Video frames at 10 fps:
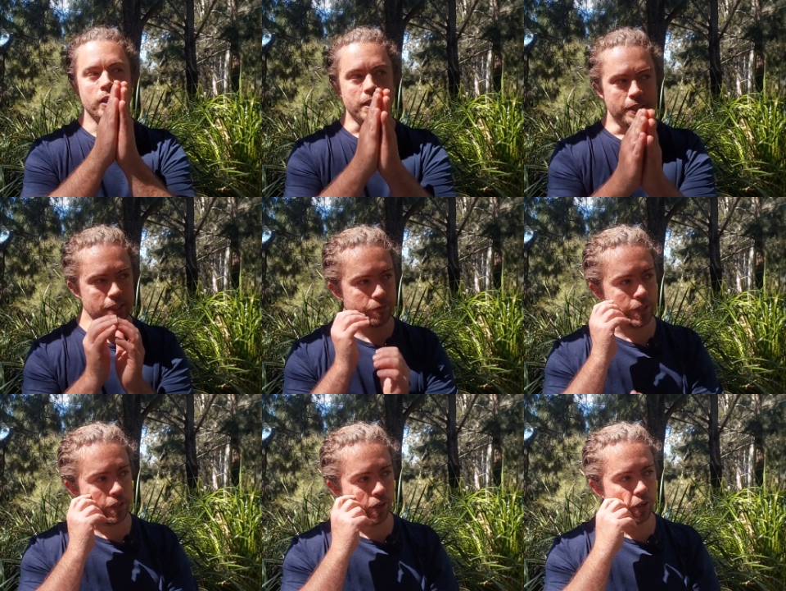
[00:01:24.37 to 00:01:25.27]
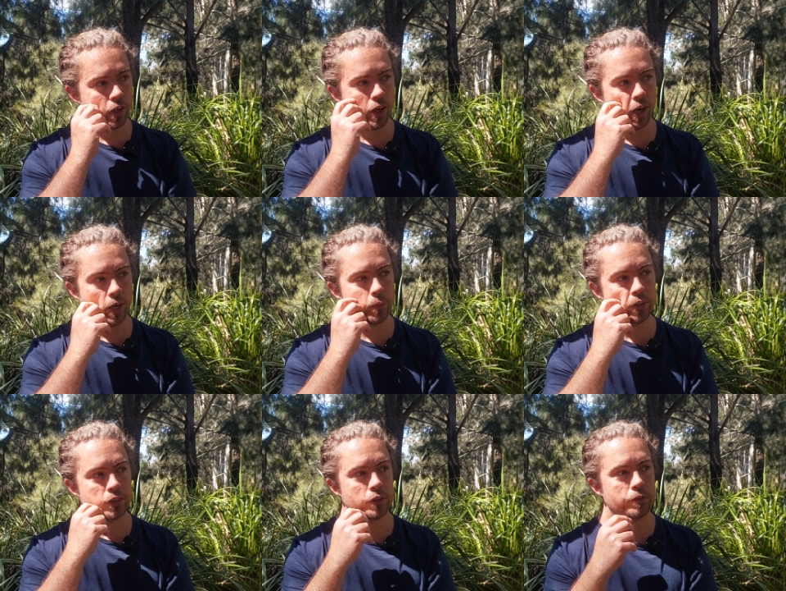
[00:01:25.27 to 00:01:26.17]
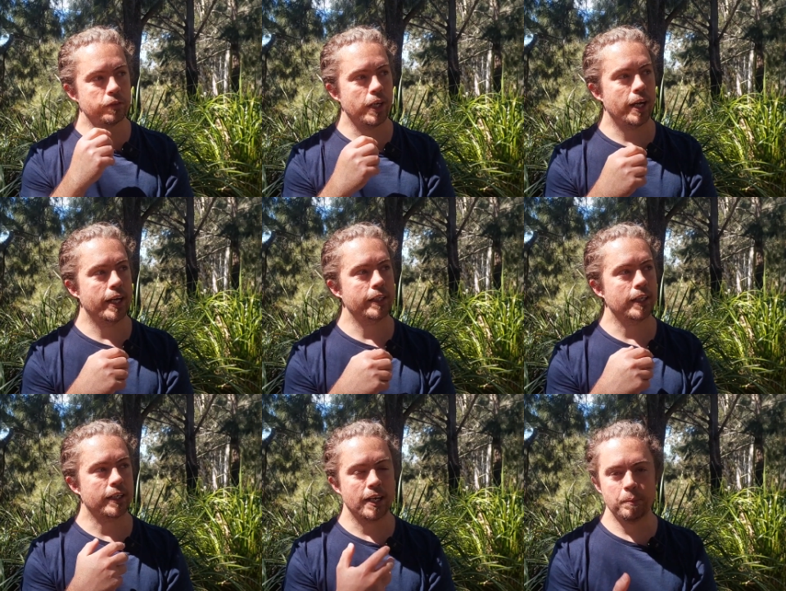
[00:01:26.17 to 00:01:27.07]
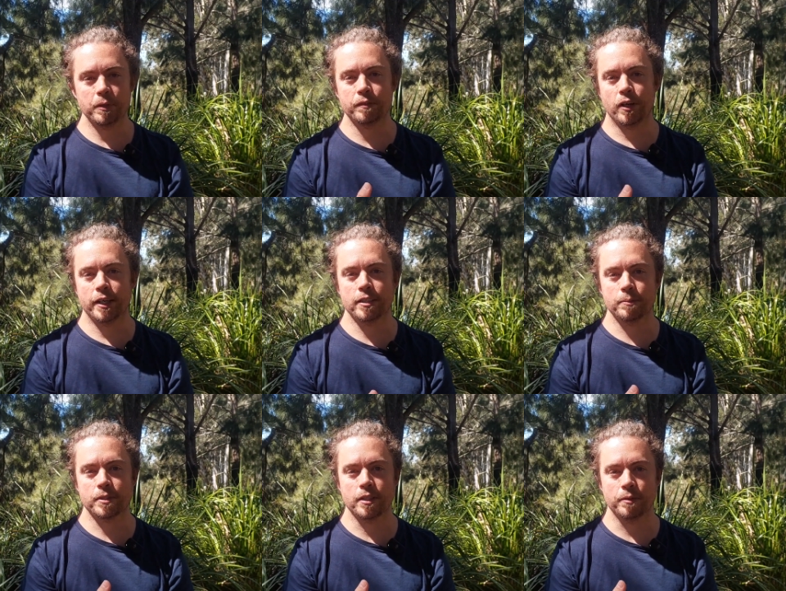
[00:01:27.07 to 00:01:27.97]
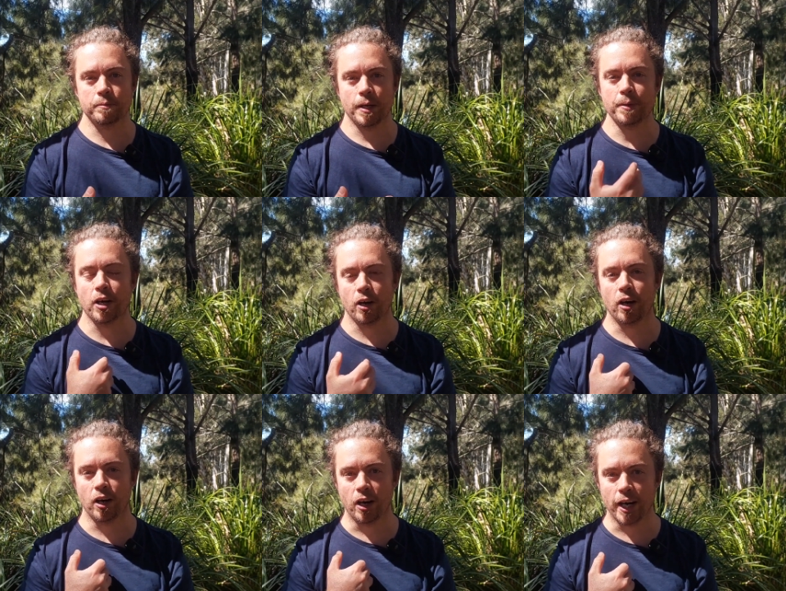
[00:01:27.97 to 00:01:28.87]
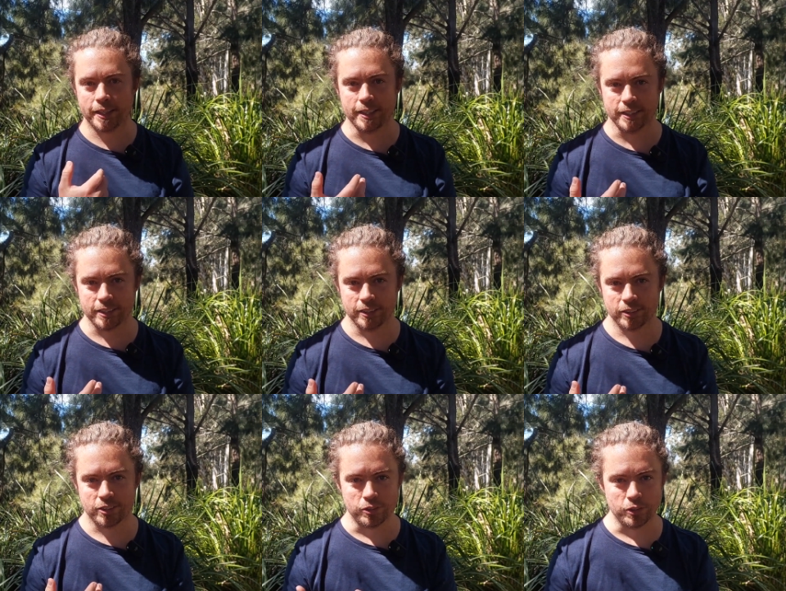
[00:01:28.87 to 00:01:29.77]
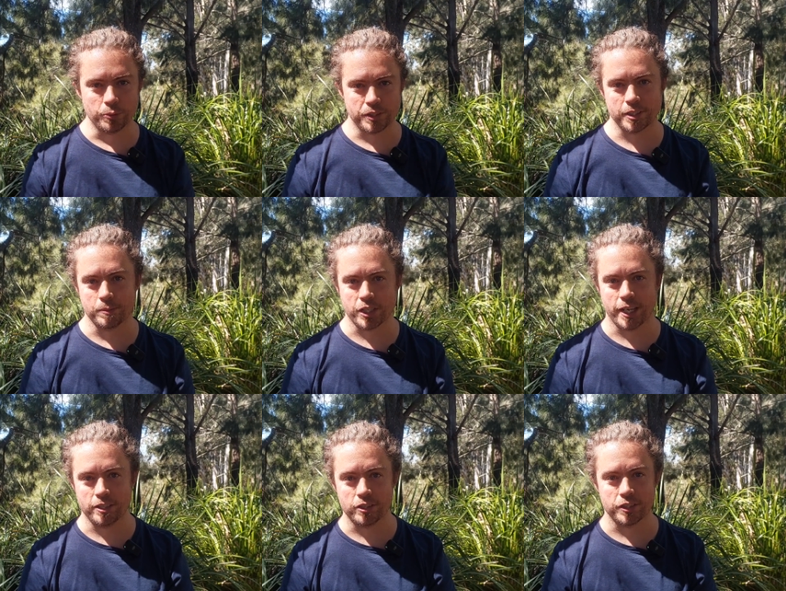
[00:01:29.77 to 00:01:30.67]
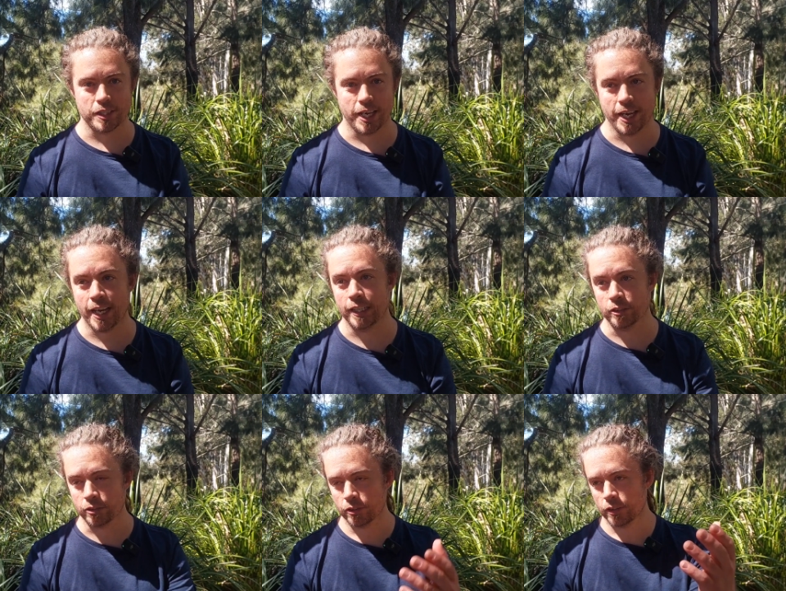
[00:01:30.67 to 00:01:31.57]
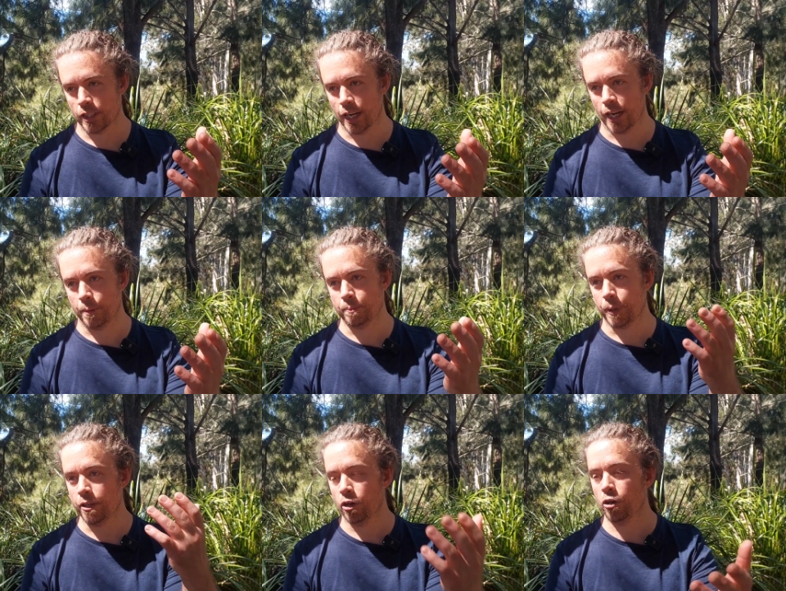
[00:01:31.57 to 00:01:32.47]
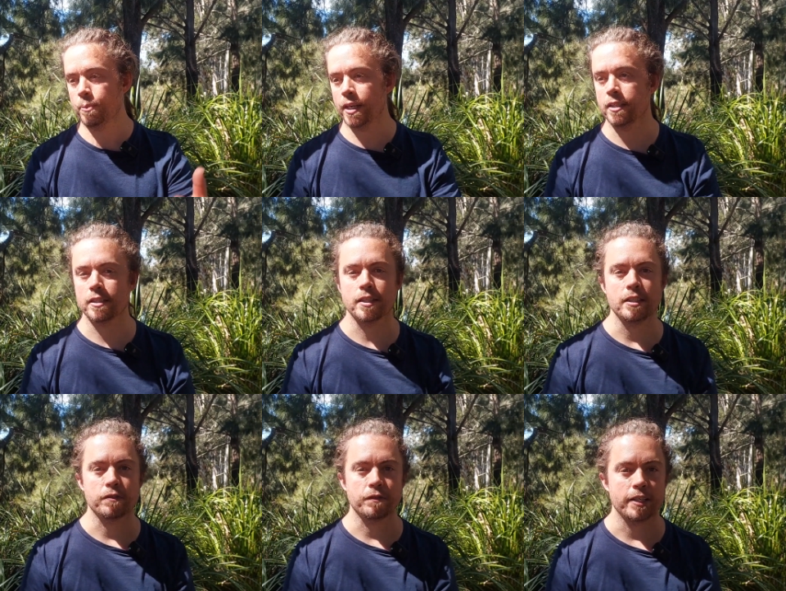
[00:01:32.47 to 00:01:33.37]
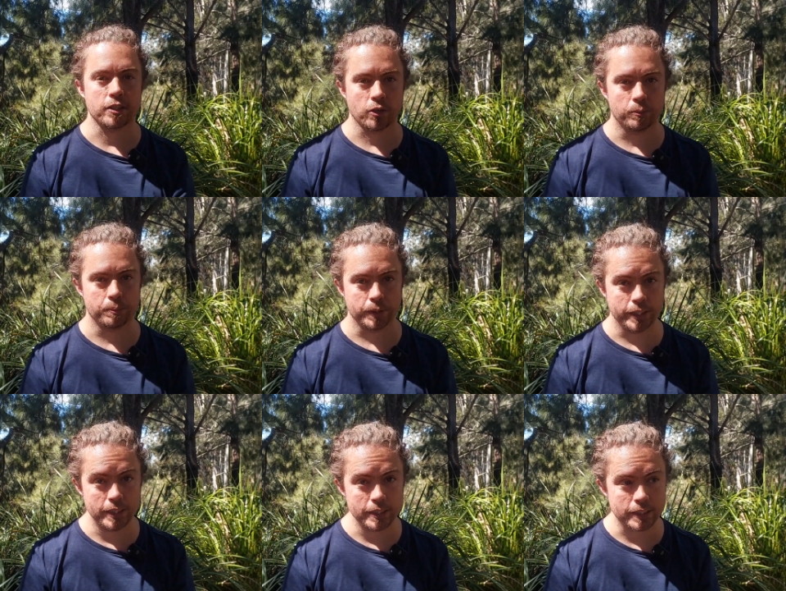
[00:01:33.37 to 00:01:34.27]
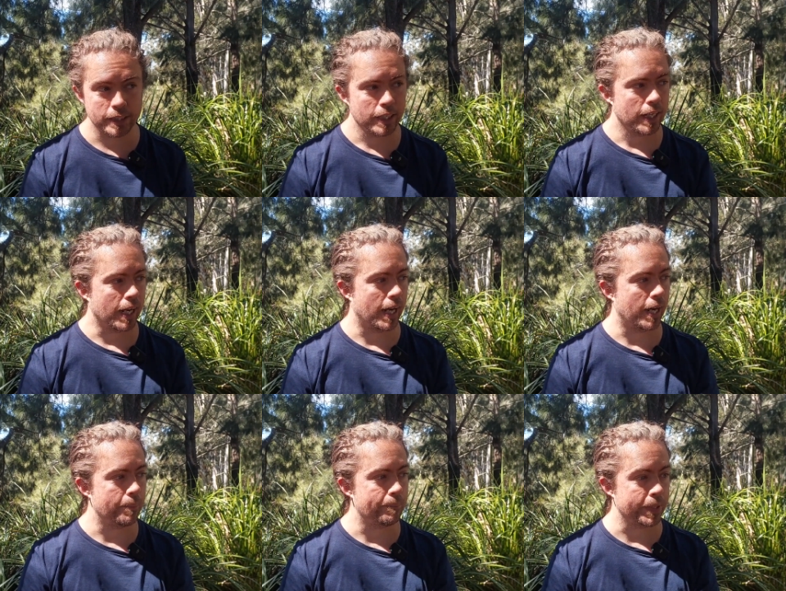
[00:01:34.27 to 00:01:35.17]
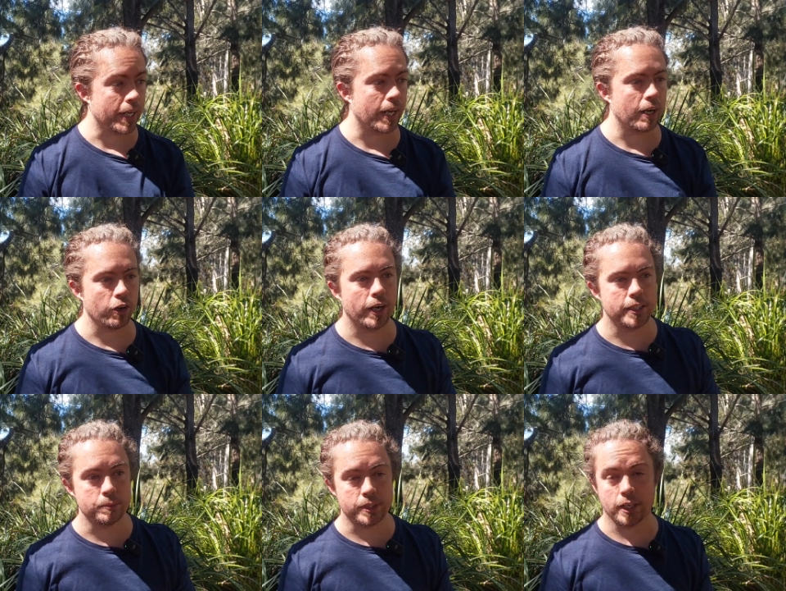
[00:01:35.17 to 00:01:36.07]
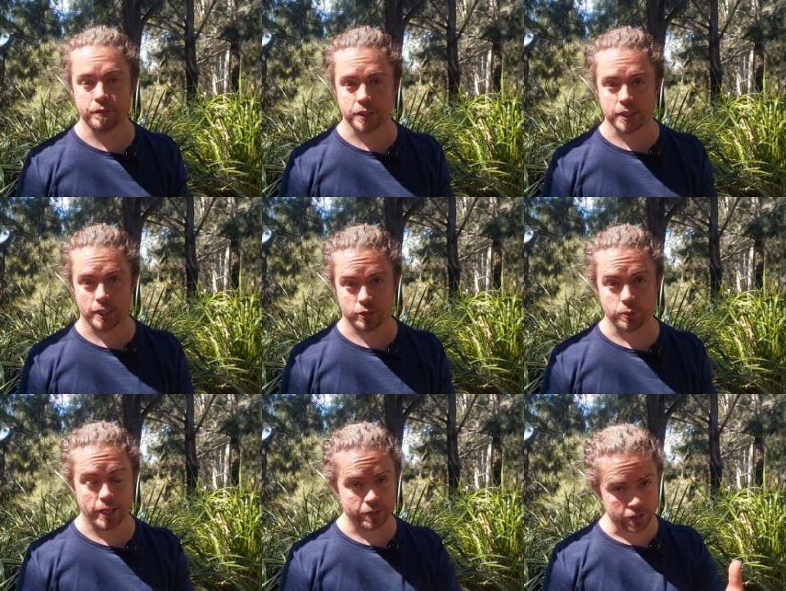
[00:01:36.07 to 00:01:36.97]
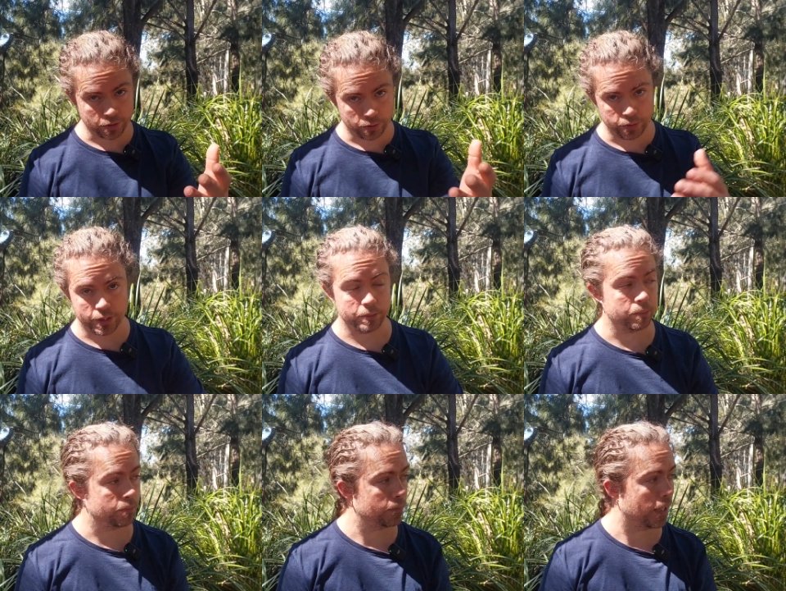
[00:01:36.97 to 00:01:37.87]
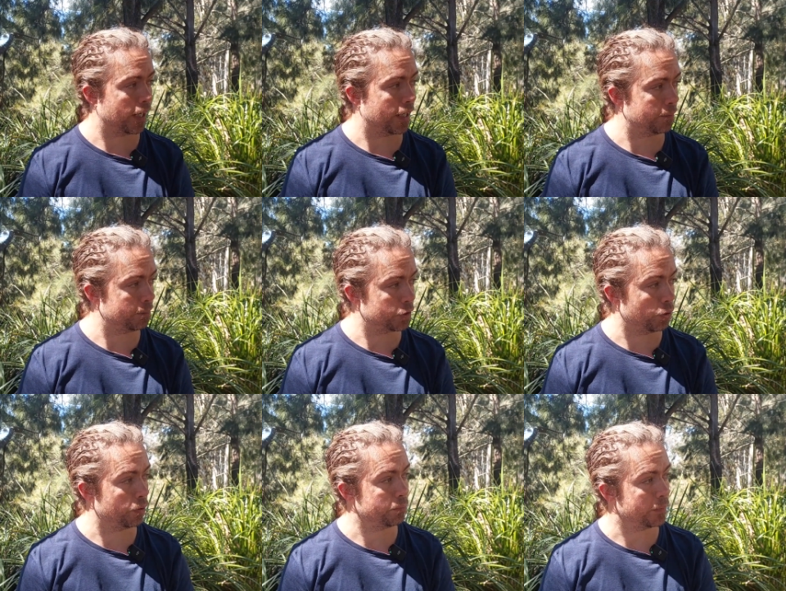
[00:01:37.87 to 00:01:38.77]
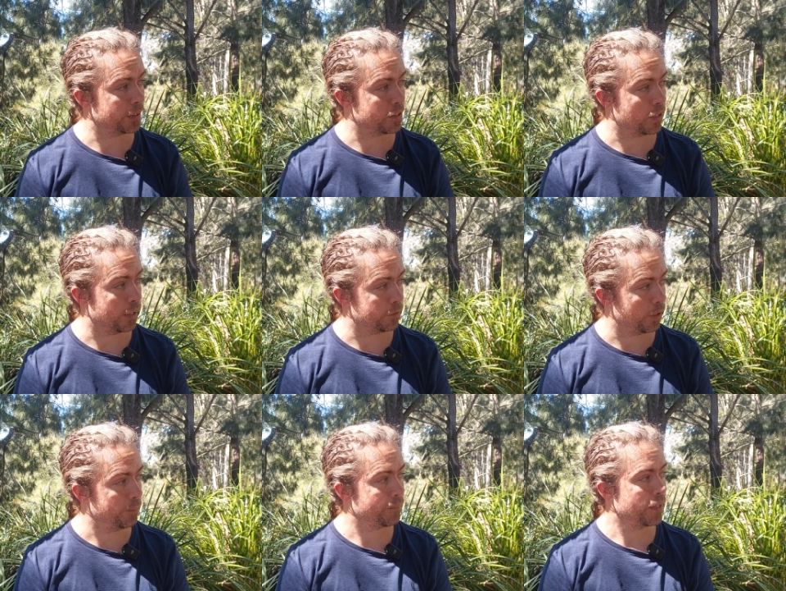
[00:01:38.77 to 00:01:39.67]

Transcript: In this video, I want to flag a couple of items that maybe I think could do with some changes there, and by no means are these fait accomplis, but there are items that I've discussed with others, including Sean at Design Flow.